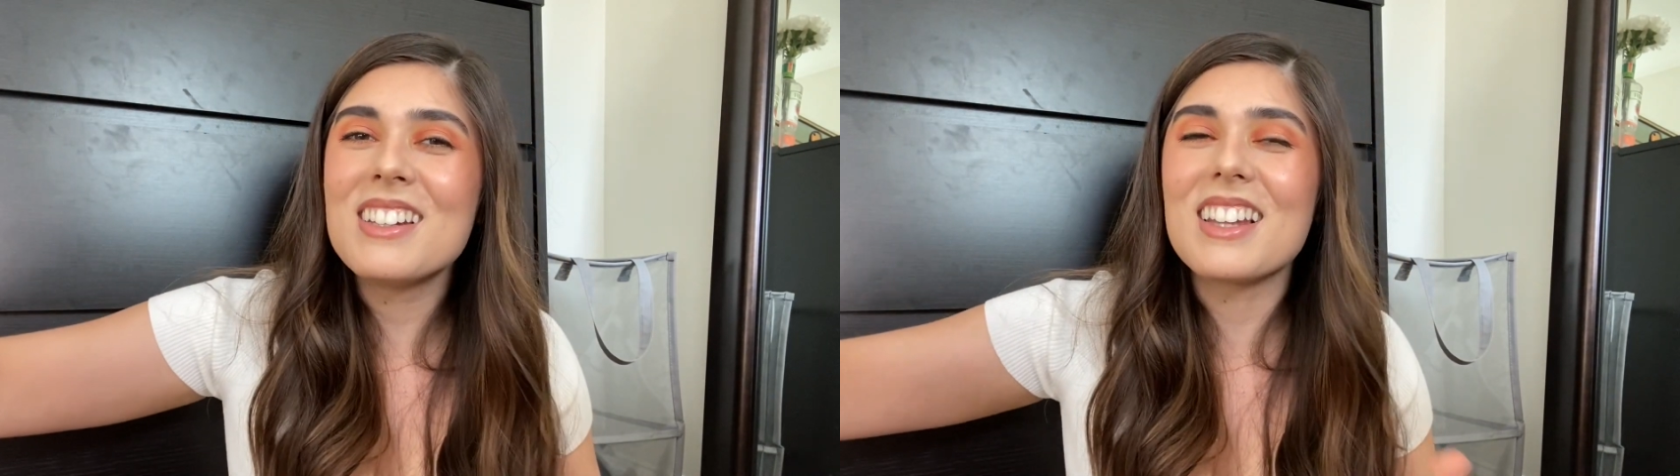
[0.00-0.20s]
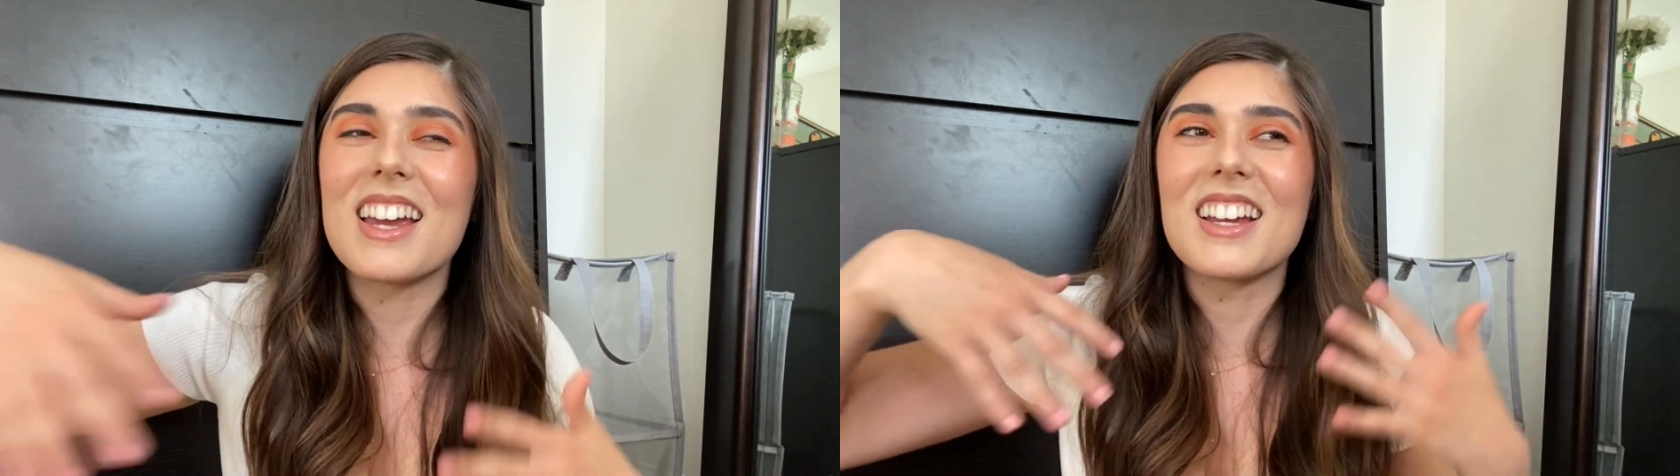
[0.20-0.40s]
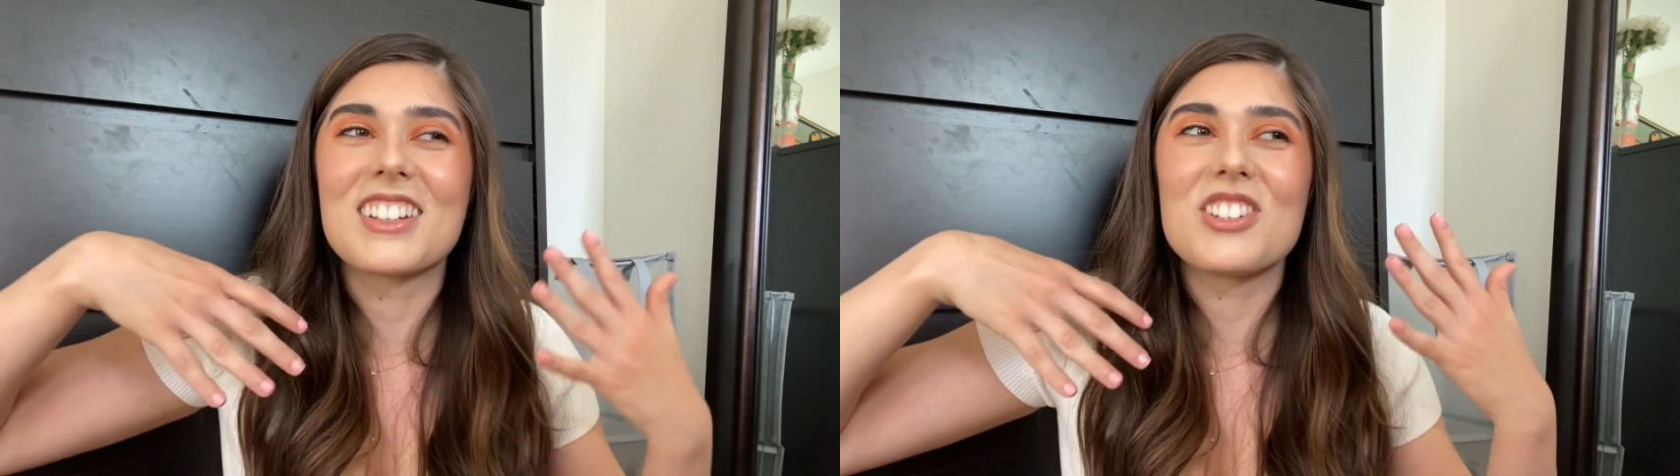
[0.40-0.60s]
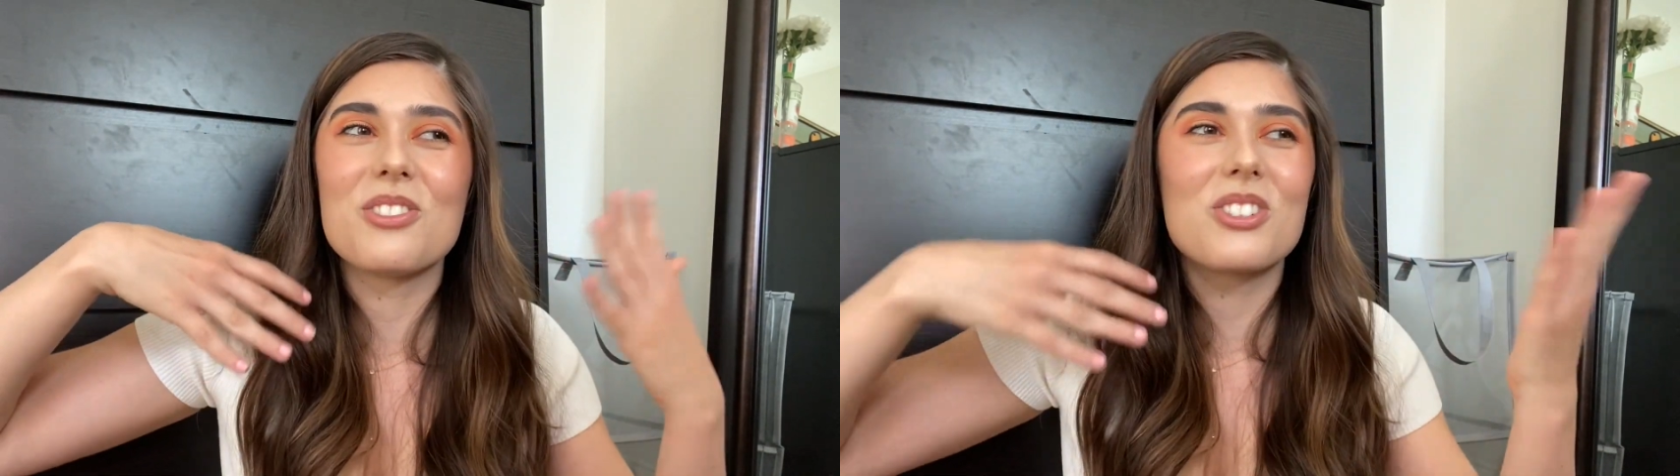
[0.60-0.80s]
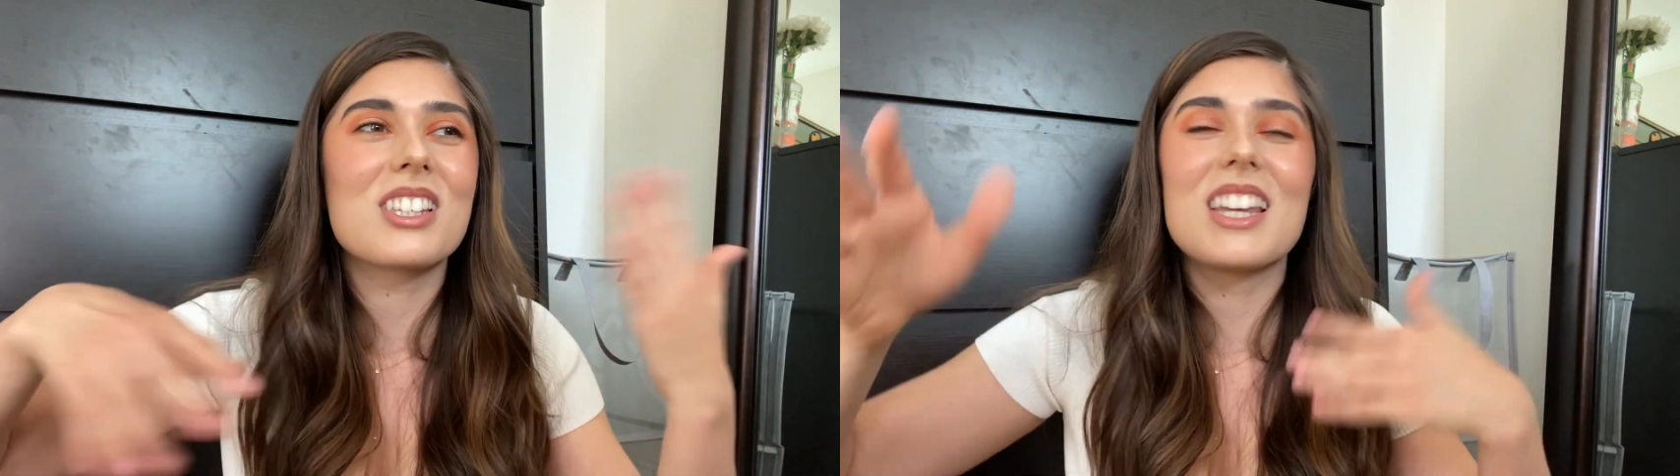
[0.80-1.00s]
Like,
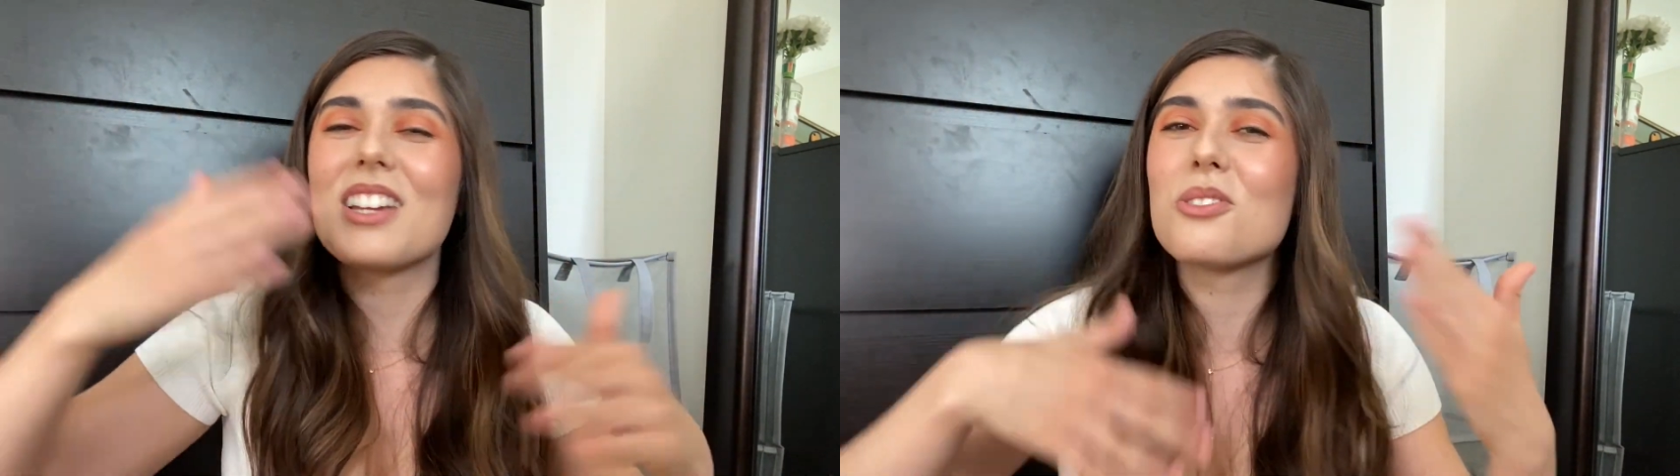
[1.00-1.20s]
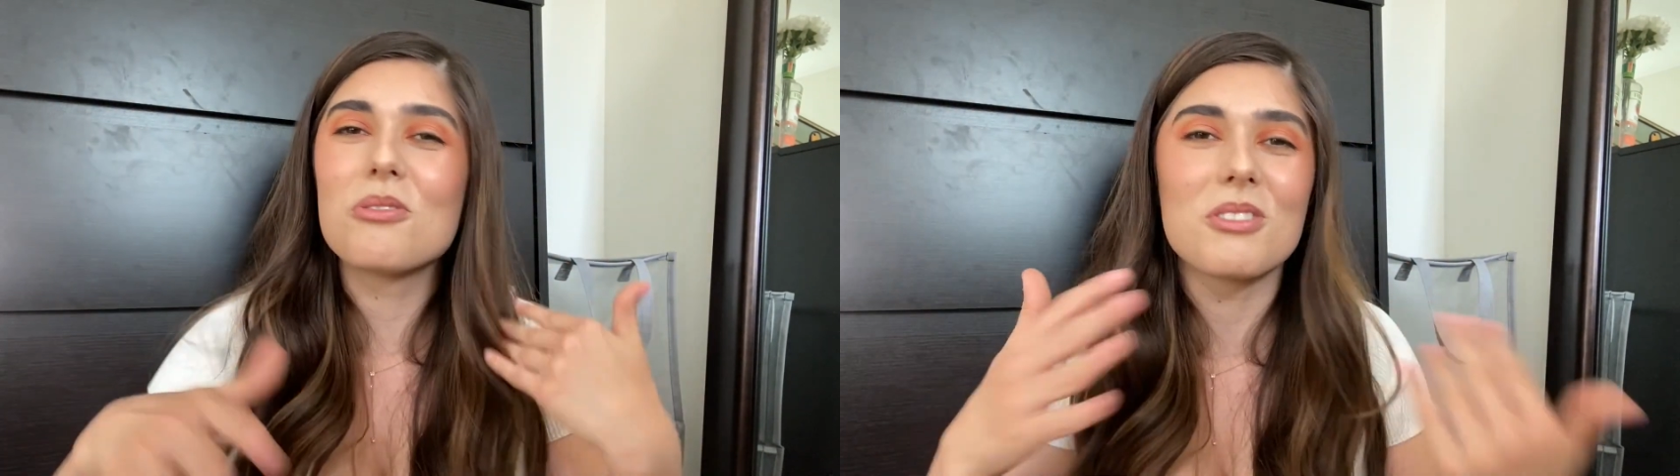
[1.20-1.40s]
you'll just get into